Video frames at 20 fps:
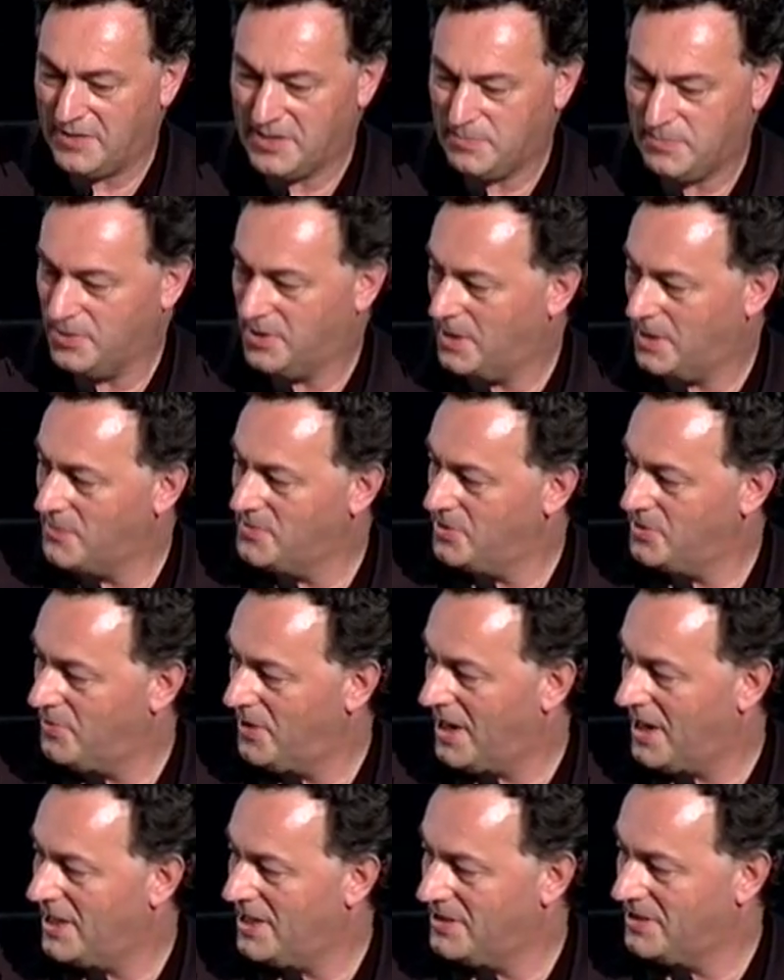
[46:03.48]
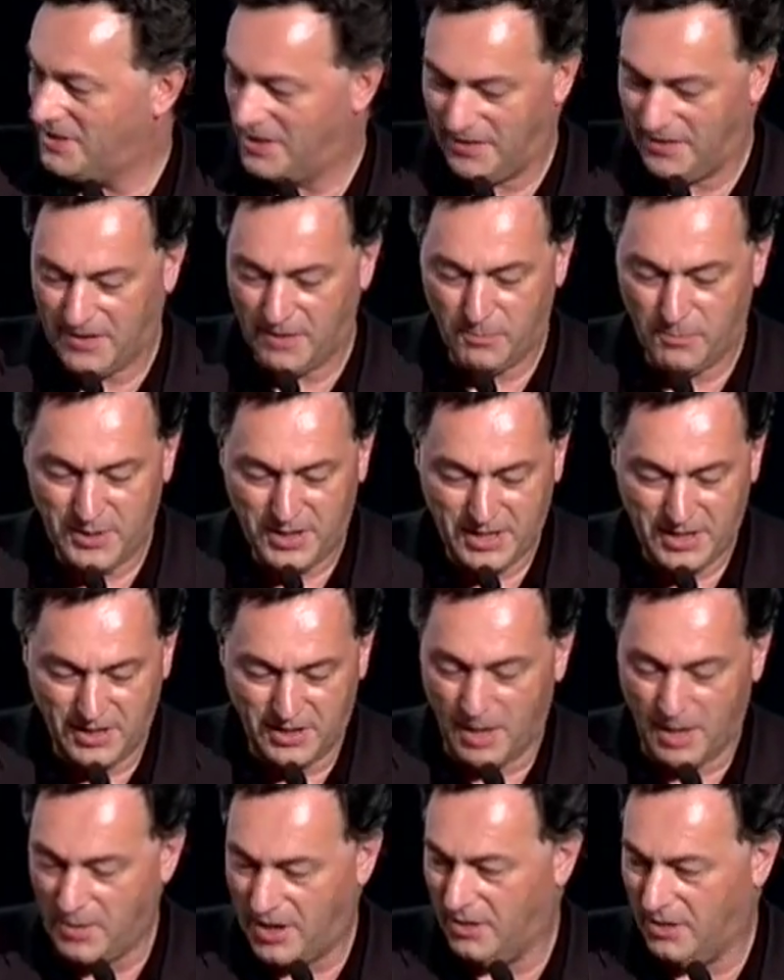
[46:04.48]
becomes a reality that we can, I
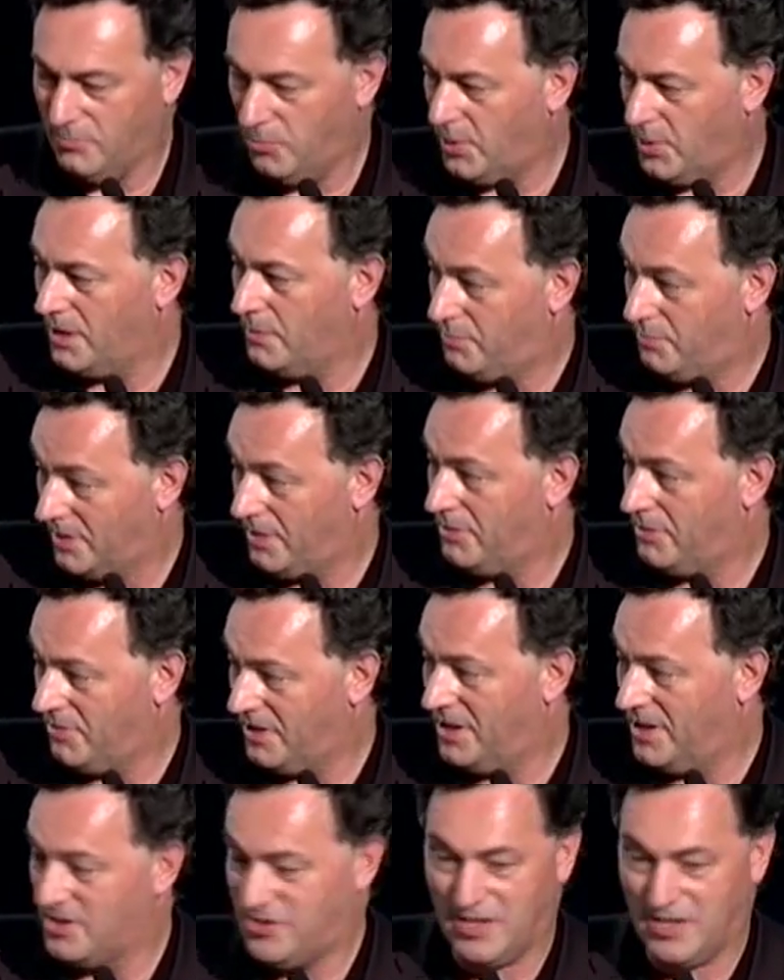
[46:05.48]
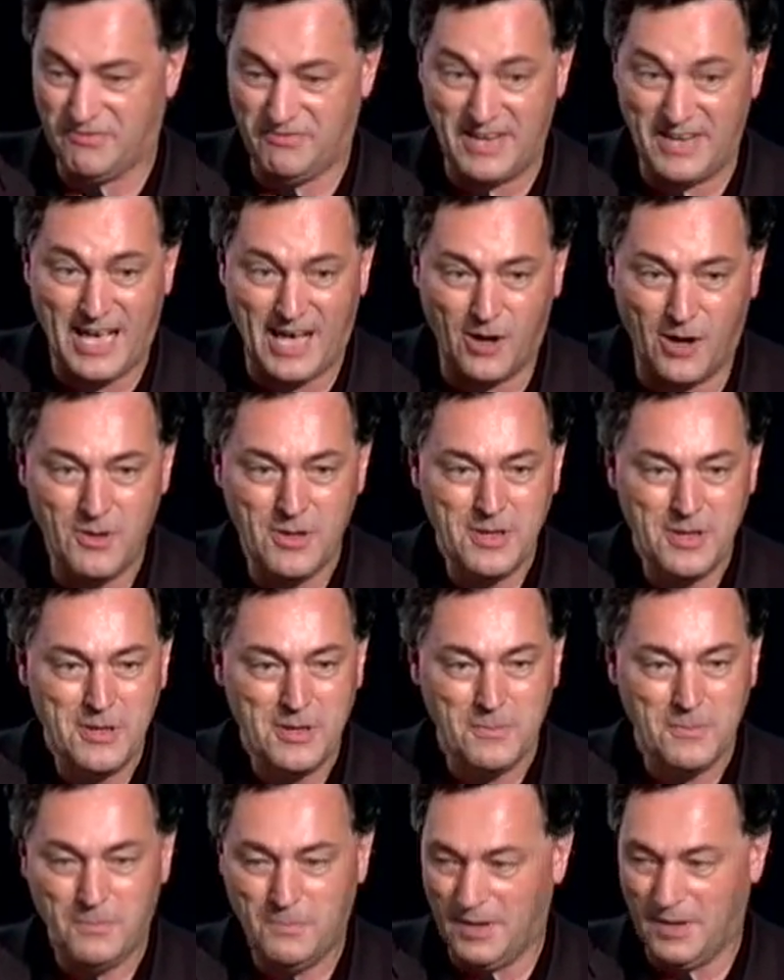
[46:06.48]
mean, we can print 3D stuff now,
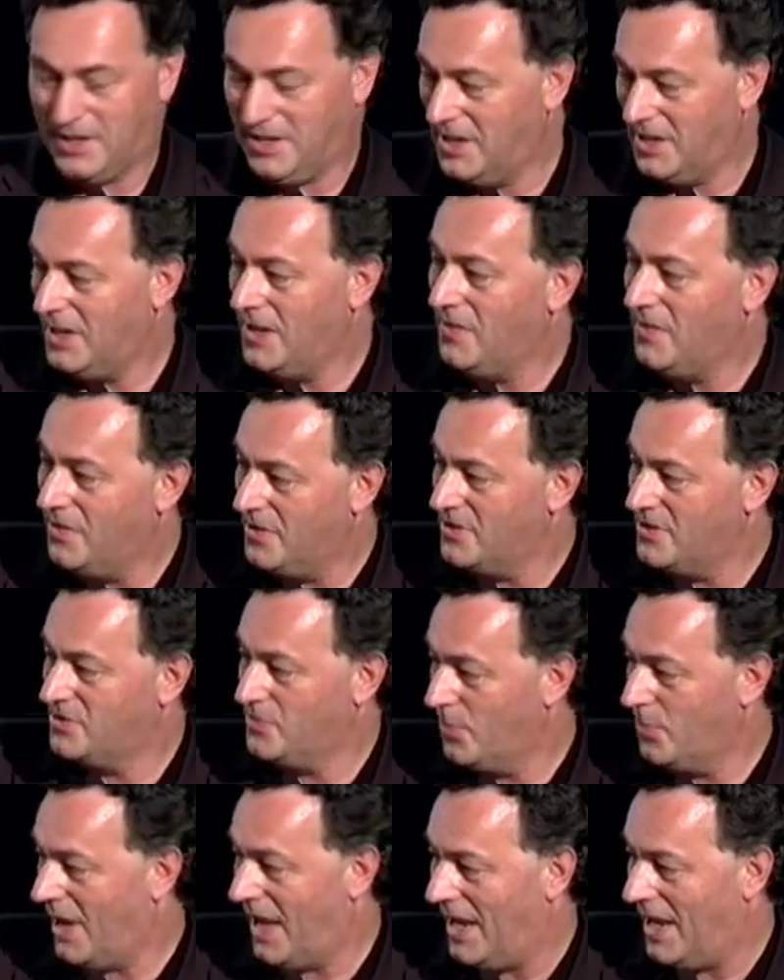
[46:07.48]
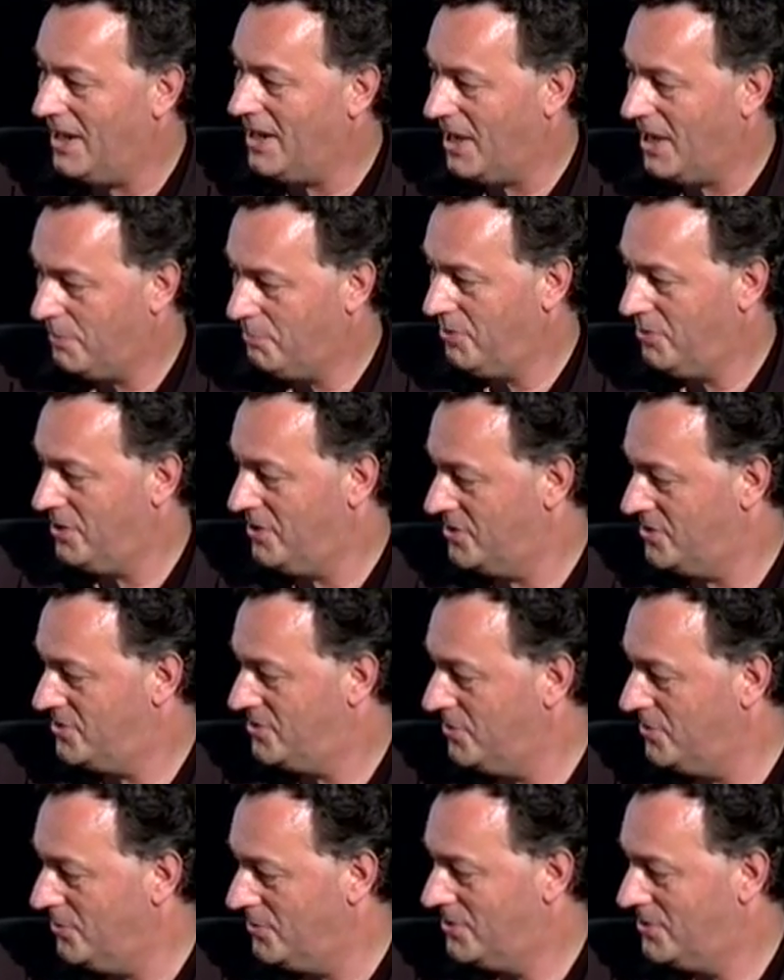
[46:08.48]
but in this way, like print a
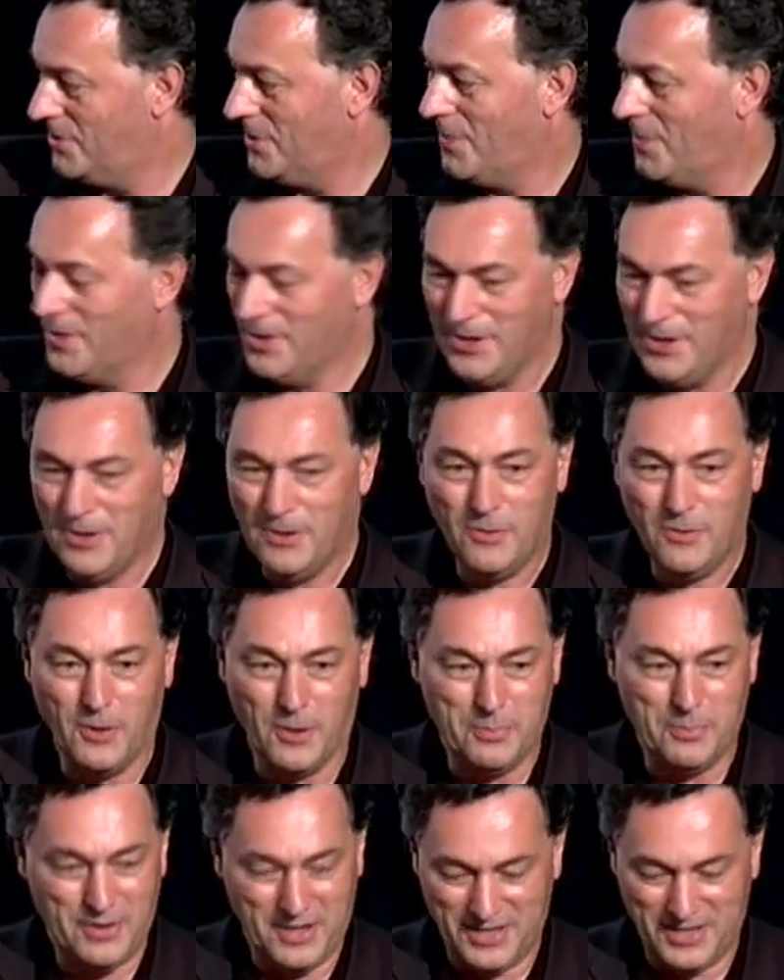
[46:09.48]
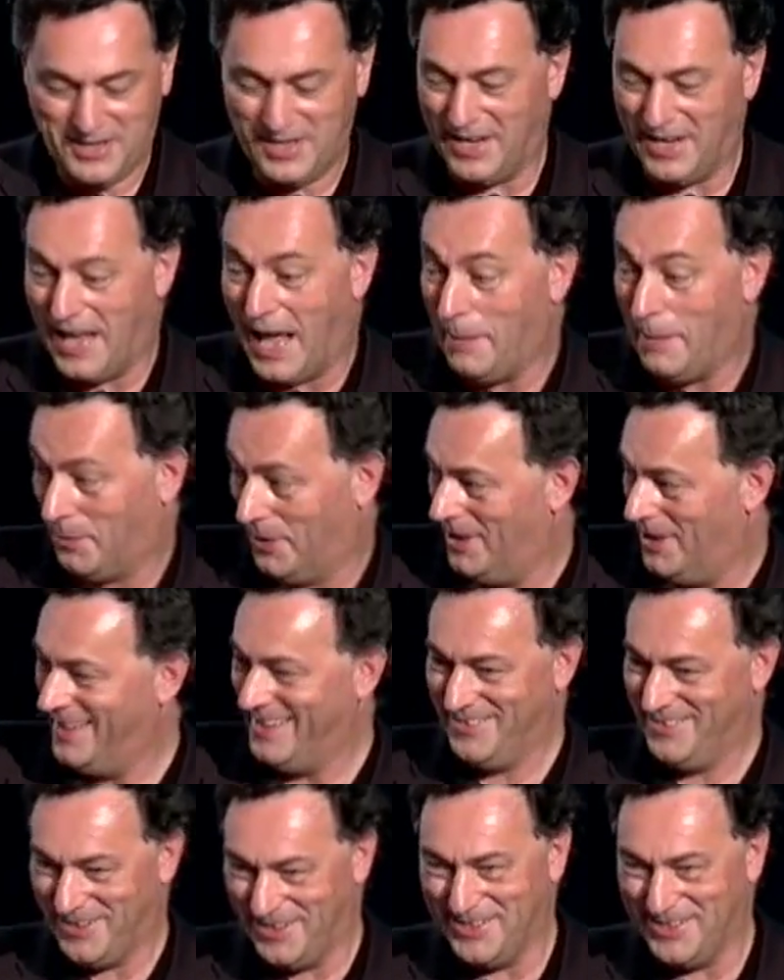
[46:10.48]
suit or print an Apple,
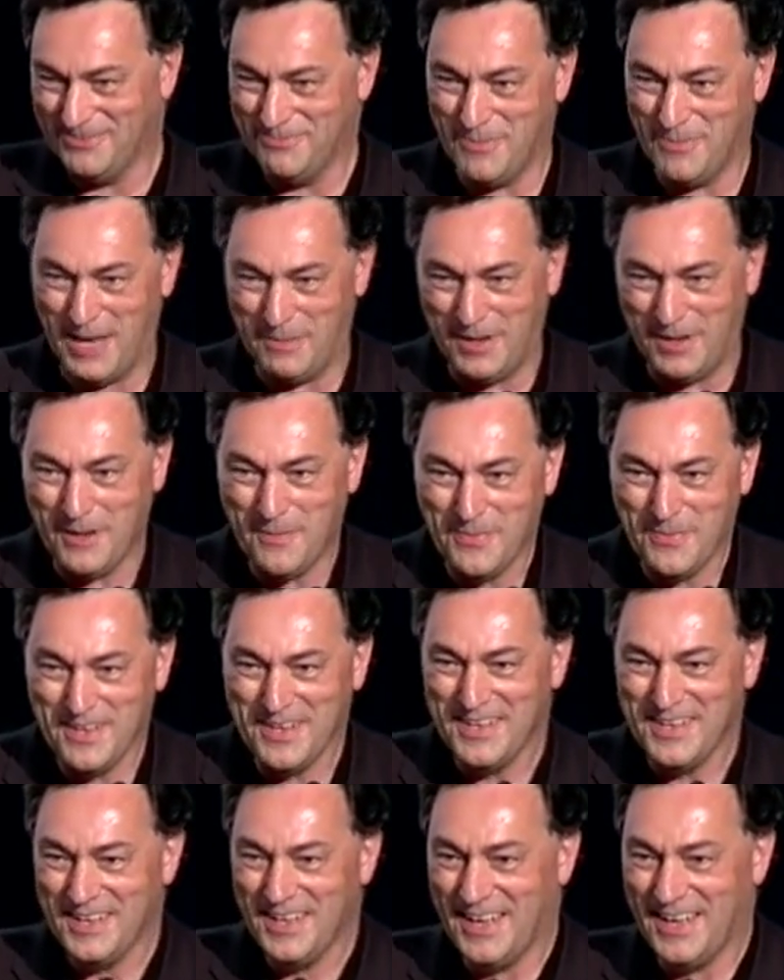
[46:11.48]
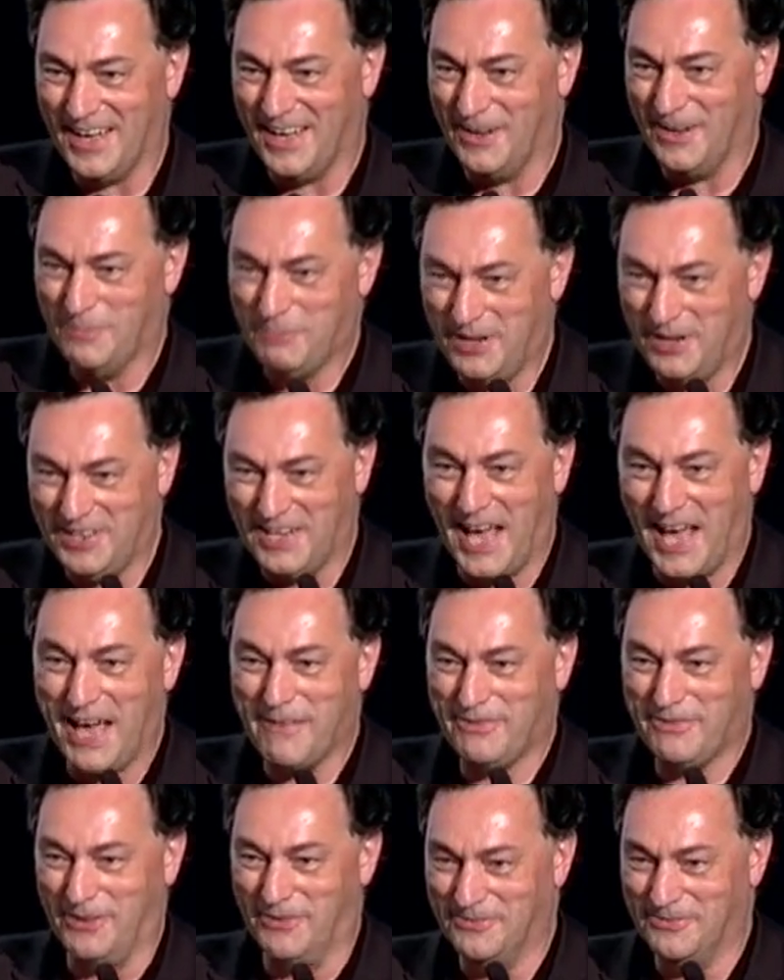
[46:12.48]
maybe, print an
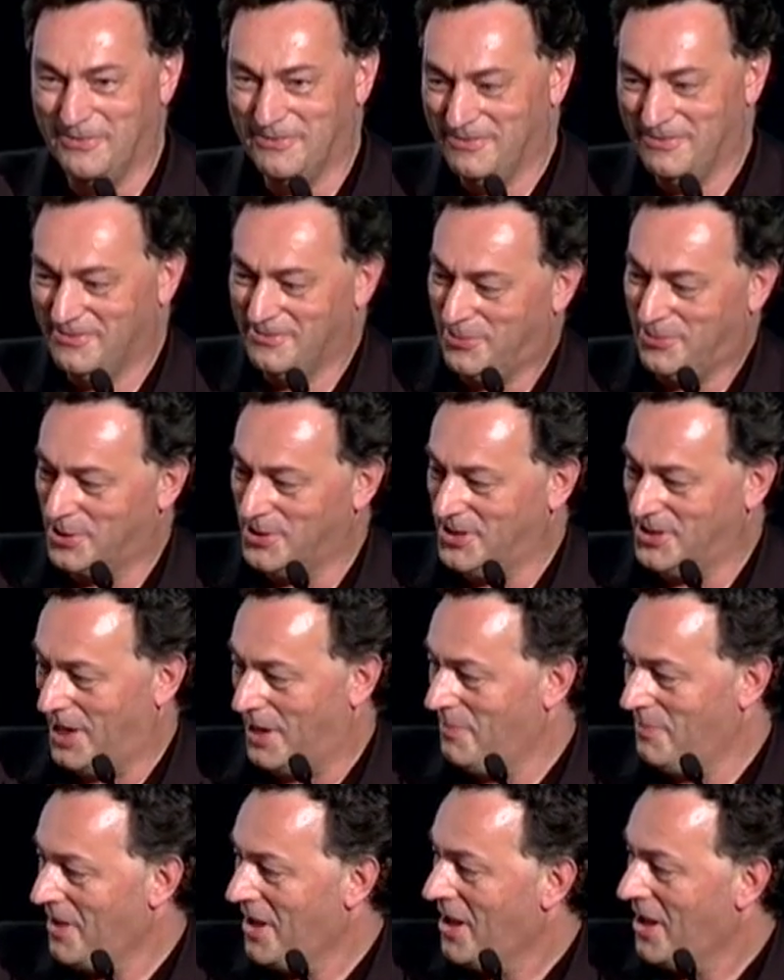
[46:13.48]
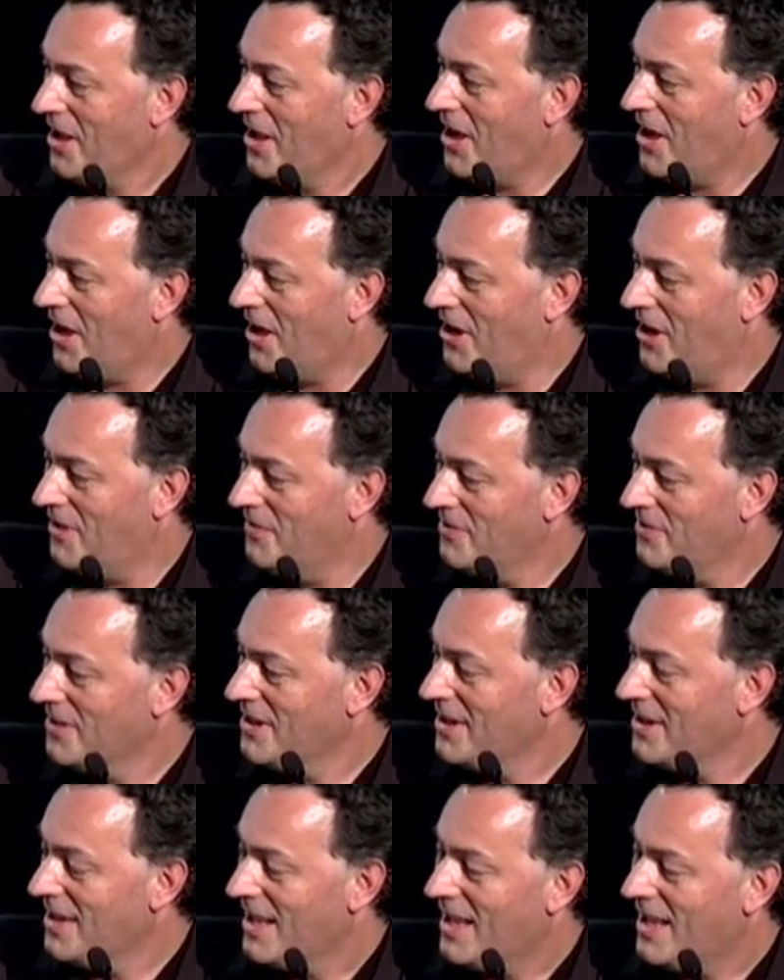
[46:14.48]
iPhone, 4G.
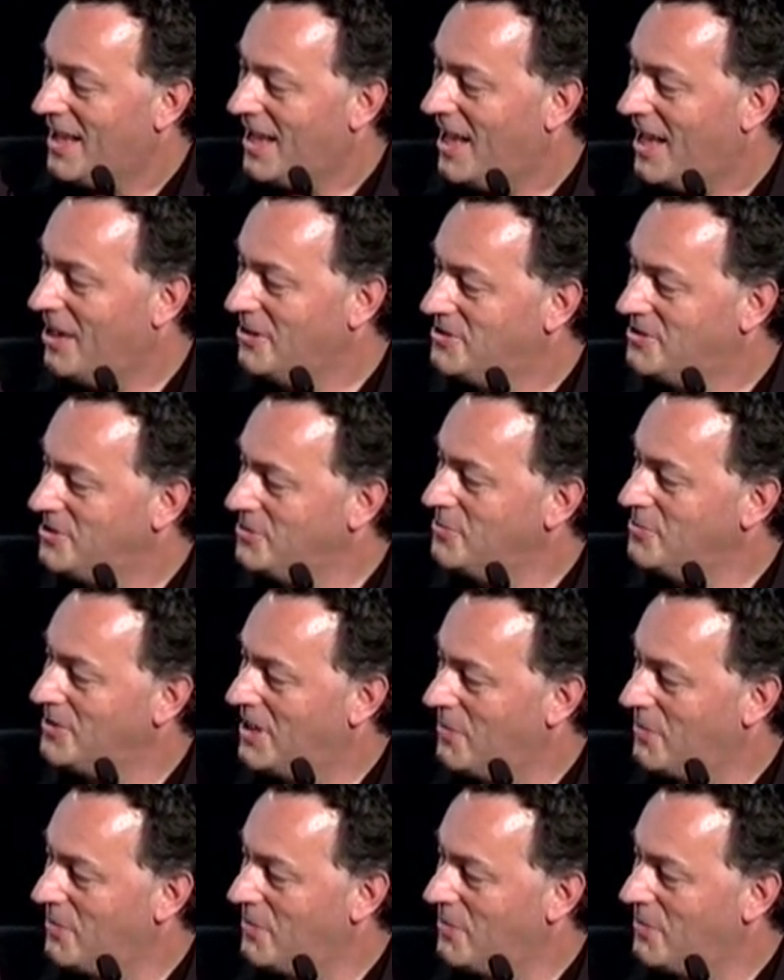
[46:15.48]
How soon can